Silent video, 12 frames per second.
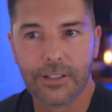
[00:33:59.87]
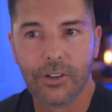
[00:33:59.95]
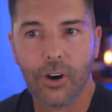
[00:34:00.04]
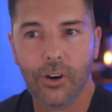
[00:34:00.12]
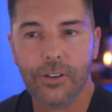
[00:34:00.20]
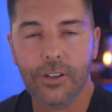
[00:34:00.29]

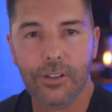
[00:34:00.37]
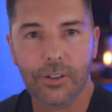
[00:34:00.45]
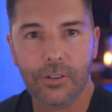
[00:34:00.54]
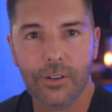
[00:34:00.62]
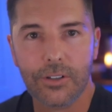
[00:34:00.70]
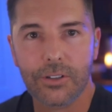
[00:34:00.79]
That's hard to
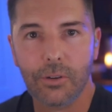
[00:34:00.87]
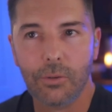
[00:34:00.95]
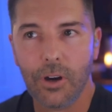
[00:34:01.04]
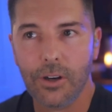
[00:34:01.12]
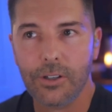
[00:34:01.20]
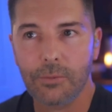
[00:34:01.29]
do. It is
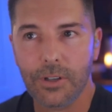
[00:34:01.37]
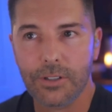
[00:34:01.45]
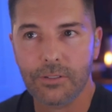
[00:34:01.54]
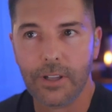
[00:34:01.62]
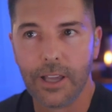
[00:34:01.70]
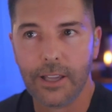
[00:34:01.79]
so hard to
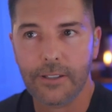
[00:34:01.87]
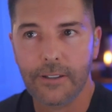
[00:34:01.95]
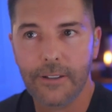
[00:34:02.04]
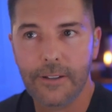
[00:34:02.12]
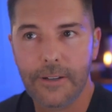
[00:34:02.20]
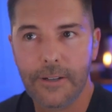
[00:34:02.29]
muster that.
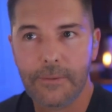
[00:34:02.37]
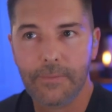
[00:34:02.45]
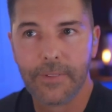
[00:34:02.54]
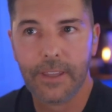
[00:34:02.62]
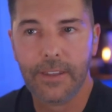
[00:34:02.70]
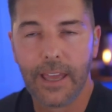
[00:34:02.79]

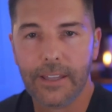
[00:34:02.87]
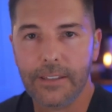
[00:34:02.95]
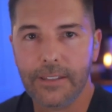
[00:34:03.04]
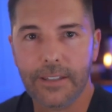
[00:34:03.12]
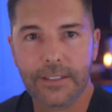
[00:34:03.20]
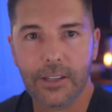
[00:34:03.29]
And
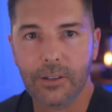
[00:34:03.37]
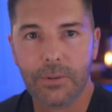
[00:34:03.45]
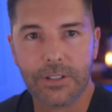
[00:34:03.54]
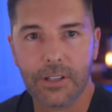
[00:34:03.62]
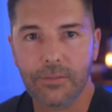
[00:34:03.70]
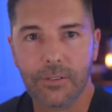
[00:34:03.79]
that the same
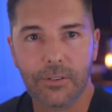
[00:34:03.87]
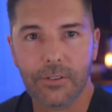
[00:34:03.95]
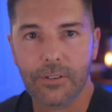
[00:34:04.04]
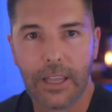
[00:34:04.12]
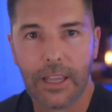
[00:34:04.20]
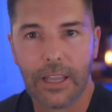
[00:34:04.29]
could be said
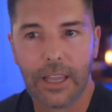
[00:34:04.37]
for